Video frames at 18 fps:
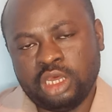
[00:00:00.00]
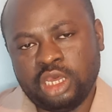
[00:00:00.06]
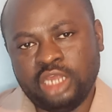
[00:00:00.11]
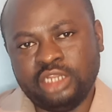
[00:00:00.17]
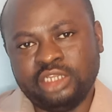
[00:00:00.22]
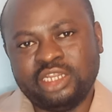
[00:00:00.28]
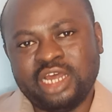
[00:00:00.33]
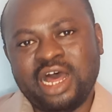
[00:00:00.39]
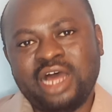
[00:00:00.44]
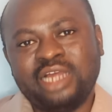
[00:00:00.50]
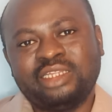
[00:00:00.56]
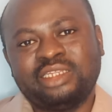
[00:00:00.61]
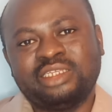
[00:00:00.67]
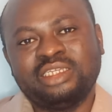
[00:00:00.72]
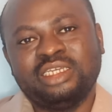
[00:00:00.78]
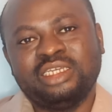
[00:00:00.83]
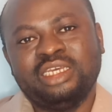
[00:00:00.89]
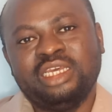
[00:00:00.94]
and
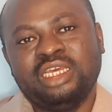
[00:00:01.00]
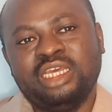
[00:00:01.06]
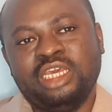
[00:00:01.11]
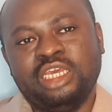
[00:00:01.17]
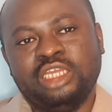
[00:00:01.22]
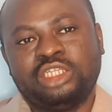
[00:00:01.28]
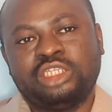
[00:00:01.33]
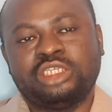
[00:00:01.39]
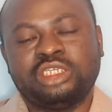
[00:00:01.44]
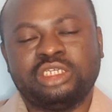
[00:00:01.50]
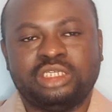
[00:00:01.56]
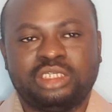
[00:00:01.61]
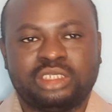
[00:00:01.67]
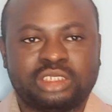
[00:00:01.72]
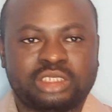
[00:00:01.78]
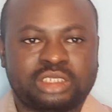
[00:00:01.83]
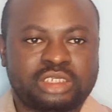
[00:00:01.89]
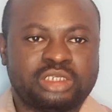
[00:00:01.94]
that it
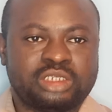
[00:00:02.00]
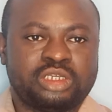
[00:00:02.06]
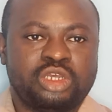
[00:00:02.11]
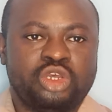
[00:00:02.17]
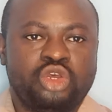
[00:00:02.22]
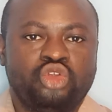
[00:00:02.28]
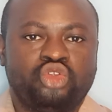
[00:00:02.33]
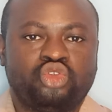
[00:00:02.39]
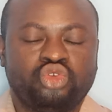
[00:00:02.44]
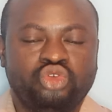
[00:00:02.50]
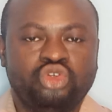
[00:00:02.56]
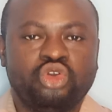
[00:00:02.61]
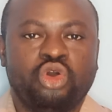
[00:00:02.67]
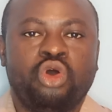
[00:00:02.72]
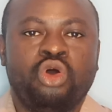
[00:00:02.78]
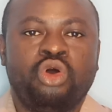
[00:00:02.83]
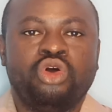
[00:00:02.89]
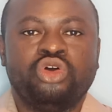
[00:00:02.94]
is to
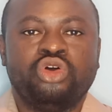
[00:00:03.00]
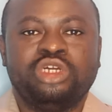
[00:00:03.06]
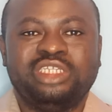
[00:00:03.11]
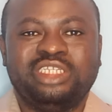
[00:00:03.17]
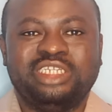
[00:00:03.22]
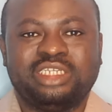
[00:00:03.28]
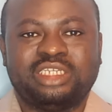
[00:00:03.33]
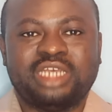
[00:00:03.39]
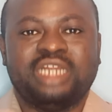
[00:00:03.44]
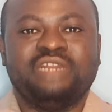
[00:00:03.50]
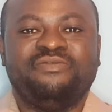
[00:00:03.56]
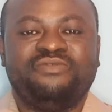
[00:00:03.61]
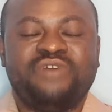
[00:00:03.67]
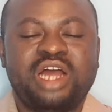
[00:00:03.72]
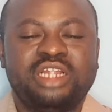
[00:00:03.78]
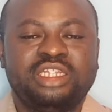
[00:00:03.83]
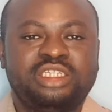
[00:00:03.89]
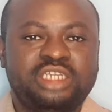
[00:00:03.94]
your
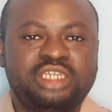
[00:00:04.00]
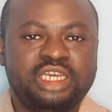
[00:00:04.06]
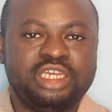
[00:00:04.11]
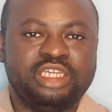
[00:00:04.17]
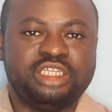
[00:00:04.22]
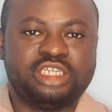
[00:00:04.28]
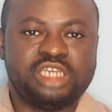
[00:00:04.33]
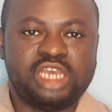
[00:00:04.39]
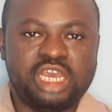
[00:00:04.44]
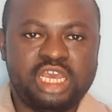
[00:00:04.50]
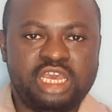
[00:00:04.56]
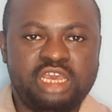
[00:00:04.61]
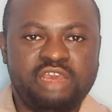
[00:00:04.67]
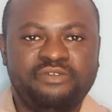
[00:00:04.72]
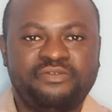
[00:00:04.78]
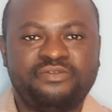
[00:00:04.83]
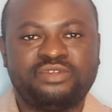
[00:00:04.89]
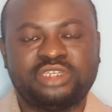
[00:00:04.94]
disadvantage
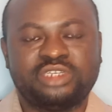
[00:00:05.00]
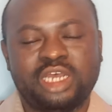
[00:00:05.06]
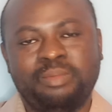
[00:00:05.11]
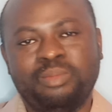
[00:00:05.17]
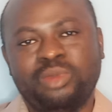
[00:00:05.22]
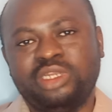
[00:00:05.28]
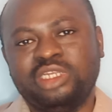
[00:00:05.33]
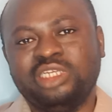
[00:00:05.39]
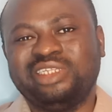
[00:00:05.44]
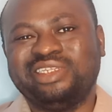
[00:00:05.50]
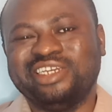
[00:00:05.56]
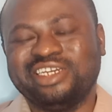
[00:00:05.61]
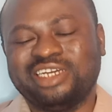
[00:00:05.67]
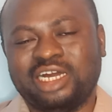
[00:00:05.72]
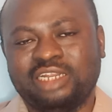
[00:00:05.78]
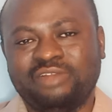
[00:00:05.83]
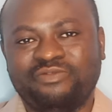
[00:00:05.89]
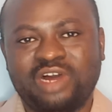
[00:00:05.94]
if somebody
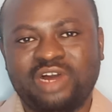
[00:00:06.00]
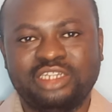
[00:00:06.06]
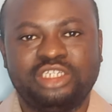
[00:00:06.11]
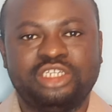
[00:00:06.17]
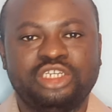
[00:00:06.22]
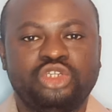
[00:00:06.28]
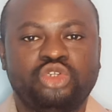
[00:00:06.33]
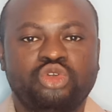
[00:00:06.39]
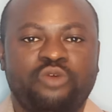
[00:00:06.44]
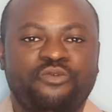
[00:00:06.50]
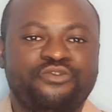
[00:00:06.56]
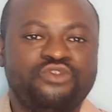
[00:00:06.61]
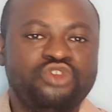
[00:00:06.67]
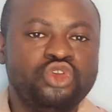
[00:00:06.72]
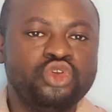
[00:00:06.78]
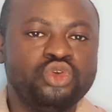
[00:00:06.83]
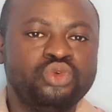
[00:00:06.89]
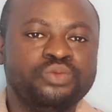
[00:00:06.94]
take advantage of
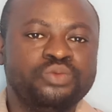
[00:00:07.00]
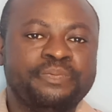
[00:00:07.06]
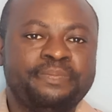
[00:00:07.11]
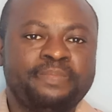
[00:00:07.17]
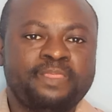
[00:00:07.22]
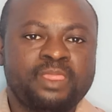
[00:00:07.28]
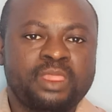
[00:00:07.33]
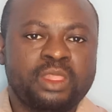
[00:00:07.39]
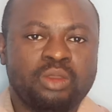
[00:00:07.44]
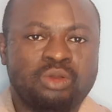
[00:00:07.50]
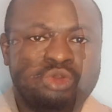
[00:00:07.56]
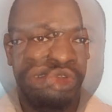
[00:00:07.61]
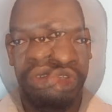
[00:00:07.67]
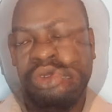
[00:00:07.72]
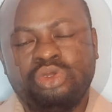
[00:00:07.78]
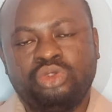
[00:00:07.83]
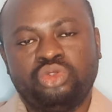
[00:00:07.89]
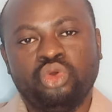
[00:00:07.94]
you
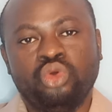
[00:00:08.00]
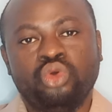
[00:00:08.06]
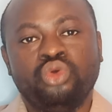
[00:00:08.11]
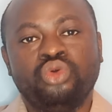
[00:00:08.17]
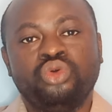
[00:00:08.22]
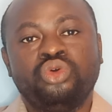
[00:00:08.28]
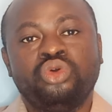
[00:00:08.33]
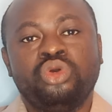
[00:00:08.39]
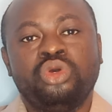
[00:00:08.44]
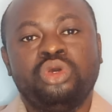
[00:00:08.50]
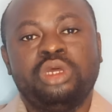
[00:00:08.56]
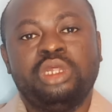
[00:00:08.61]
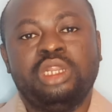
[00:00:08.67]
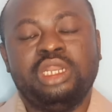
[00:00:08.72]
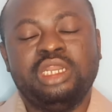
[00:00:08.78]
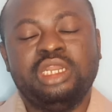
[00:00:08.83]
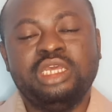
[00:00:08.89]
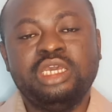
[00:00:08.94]
to
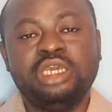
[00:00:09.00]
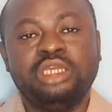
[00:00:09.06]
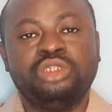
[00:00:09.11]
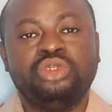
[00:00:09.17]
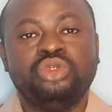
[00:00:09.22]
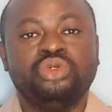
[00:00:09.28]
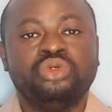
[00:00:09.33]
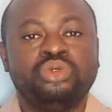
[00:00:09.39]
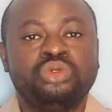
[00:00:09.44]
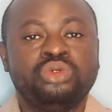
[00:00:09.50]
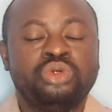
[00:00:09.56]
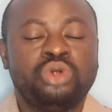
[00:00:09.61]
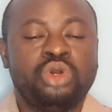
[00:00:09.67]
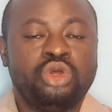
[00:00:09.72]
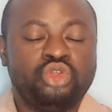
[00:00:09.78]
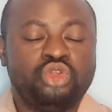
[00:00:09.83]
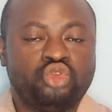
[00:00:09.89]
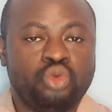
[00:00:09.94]
lead you
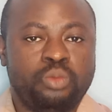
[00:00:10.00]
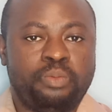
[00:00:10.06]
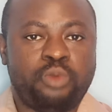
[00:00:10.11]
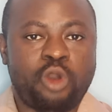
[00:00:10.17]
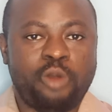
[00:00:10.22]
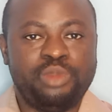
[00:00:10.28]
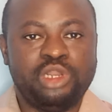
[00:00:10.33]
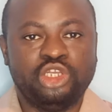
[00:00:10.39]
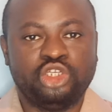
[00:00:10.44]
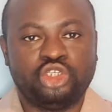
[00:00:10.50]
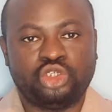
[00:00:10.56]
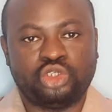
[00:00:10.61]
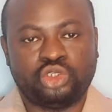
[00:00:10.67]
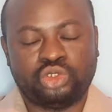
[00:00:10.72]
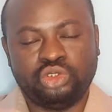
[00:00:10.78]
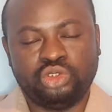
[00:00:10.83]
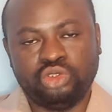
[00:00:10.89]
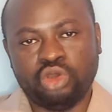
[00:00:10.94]
to
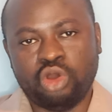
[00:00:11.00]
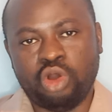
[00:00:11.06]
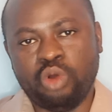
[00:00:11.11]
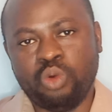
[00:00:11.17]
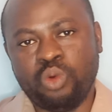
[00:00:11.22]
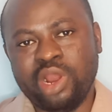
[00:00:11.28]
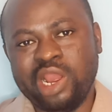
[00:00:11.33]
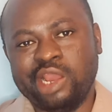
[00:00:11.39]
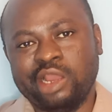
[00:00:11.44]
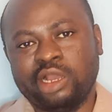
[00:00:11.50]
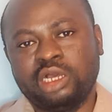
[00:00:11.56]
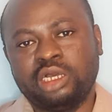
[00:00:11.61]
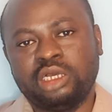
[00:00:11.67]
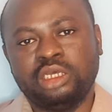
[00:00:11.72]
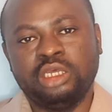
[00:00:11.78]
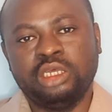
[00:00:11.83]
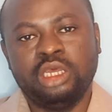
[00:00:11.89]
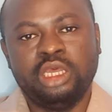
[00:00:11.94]
publish your
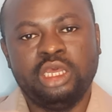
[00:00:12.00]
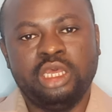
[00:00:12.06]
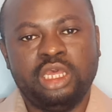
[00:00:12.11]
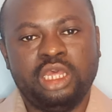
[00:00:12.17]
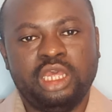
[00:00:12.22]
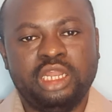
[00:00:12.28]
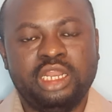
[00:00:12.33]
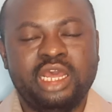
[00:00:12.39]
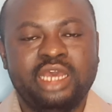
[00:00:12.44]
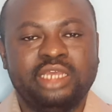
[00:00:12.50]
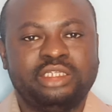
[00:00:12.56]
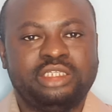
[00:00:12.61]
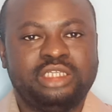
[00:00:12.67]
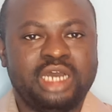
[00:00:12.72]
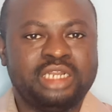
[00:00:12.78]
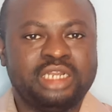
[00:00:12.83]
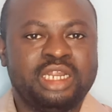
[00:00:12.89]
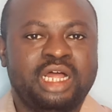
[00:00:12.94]
work in a
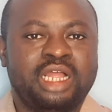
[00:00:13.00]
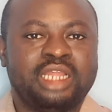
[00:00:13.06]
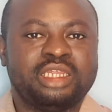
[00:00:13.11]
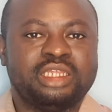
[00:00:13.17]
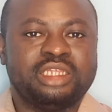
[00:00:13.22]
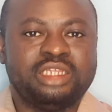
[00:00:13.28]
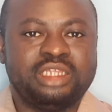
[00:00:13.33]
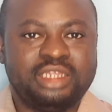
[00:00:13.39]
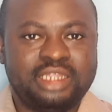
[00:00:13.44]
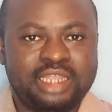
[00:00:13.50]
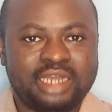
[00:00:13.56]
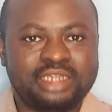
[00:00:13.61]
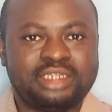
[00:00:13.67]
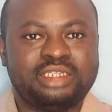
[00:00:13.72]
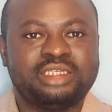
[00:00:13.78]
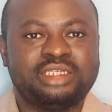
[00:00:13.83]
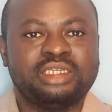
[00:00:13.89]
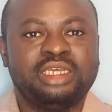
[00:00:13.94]
journal
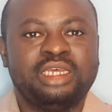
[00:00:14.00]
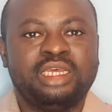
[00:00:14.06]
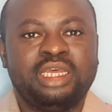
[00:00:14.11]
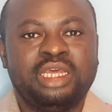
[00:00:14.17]
that